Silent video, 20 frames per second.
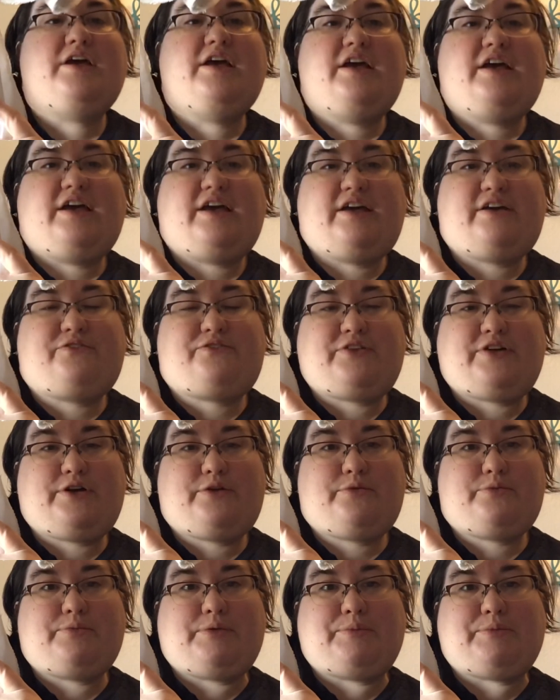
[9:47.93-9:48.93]
If I
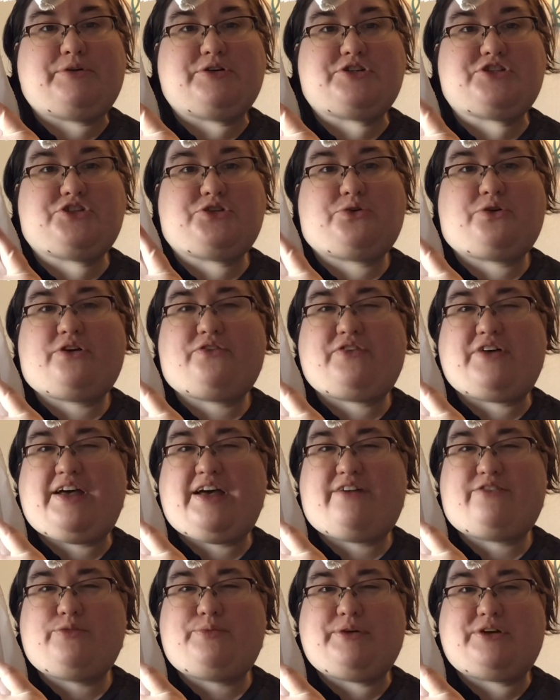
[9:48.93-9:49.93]
remember to, or if I
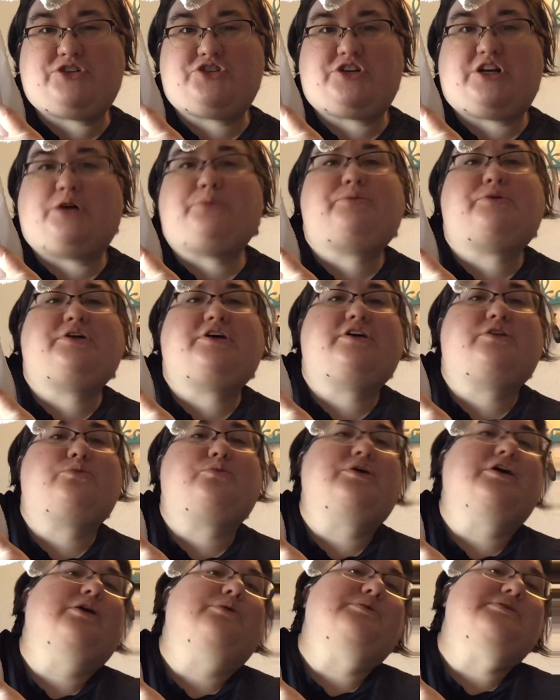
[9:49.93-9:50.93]
have a picture, I'll put in
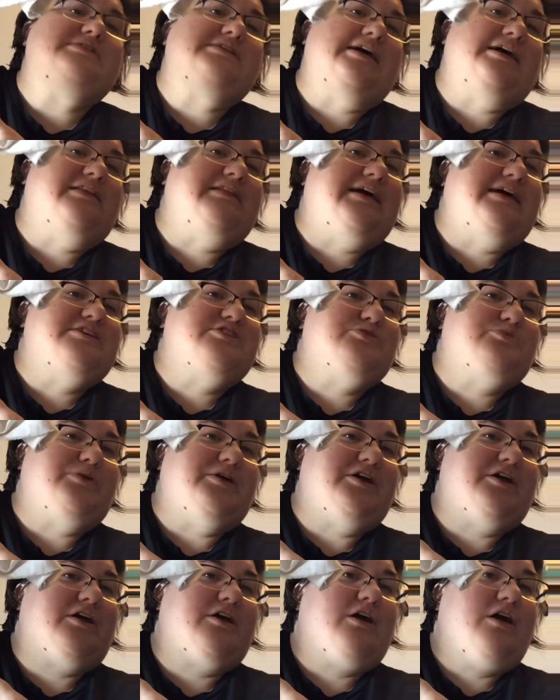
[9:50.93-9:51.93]
where I was at last
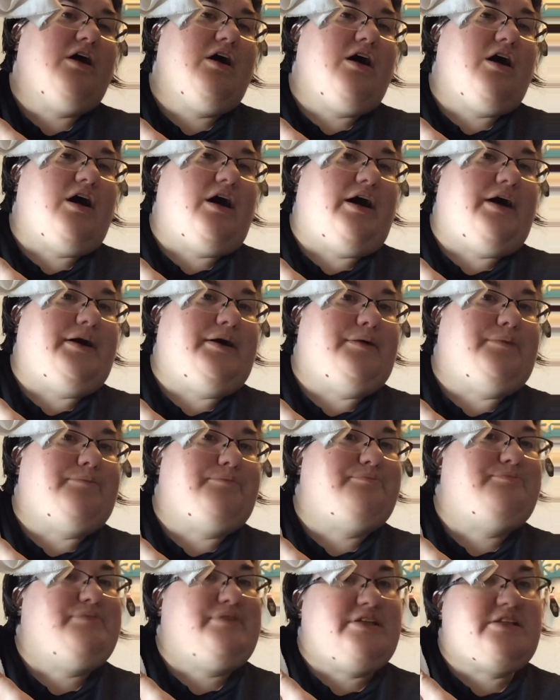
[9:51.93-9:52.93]
week.
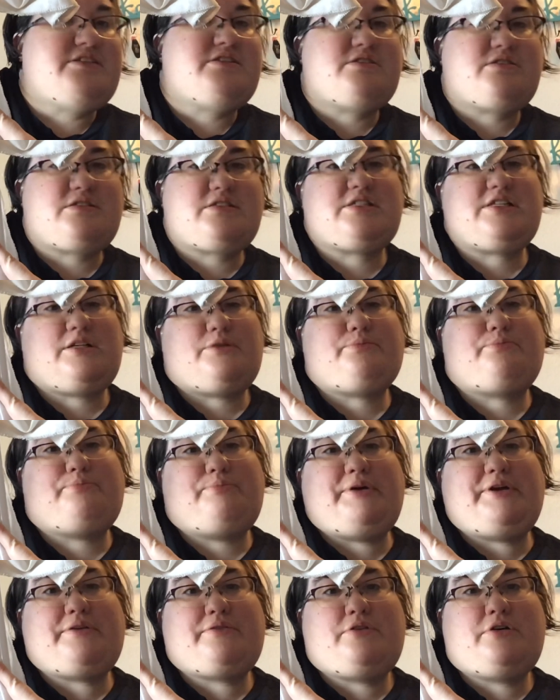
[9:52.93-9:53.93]
It's still
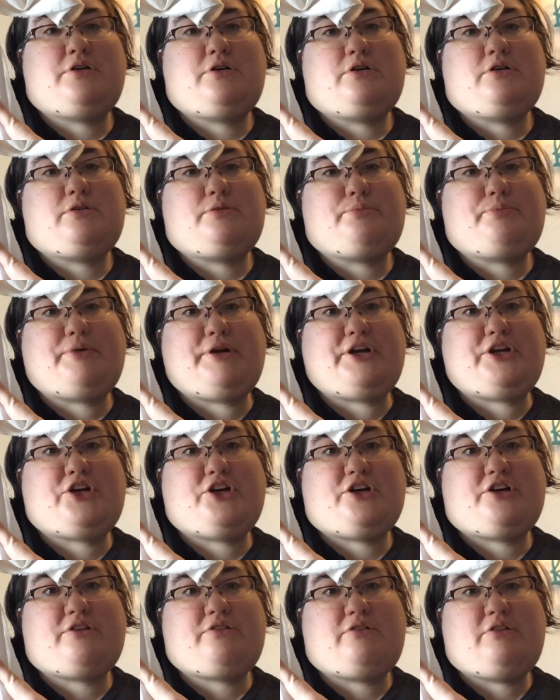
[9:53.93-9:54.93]
been pretty
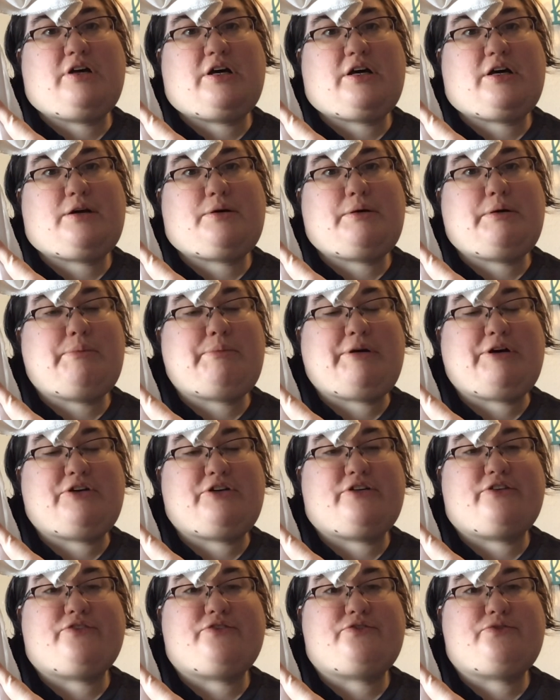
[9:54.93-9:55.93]
good amount
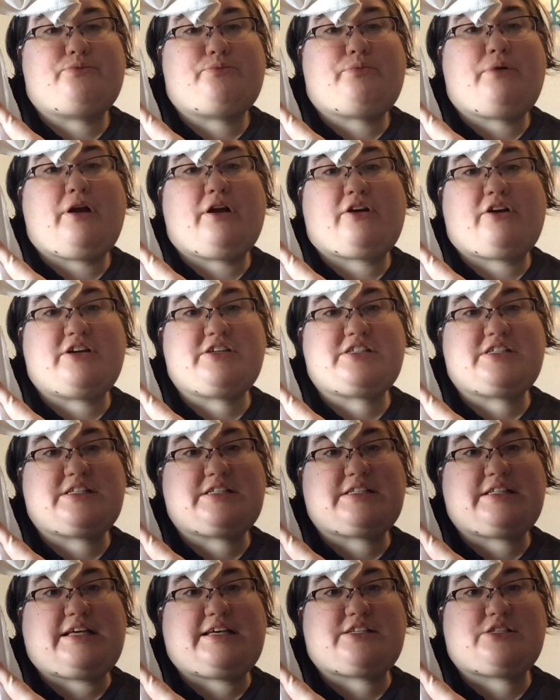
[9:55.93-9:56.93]
of progress since
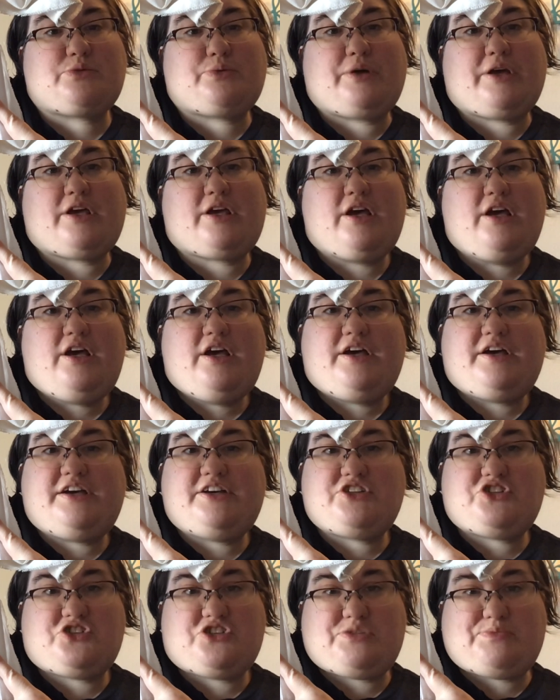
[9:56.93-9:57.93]
last week.
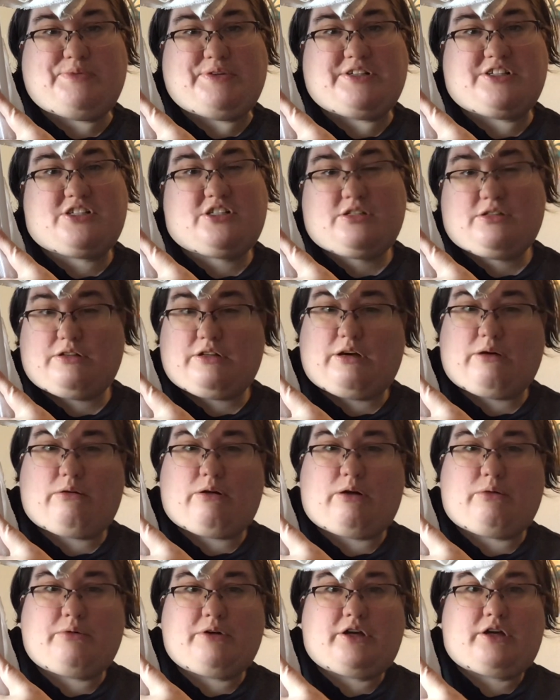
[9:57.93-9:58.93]
It's just been slow
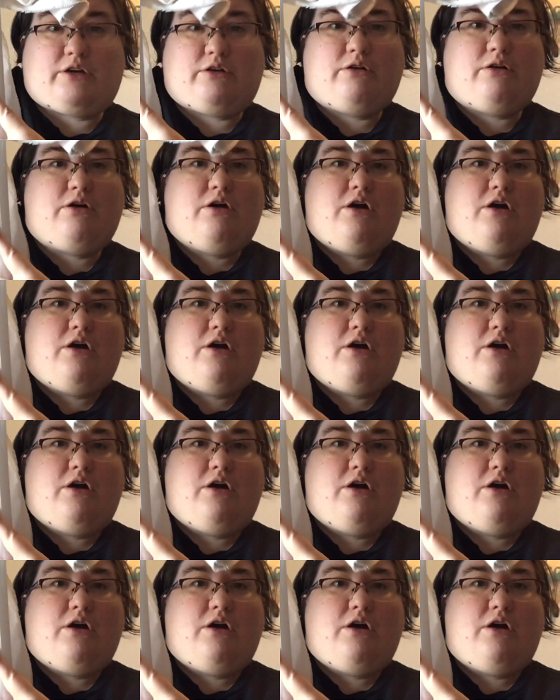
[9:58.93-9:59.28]
going.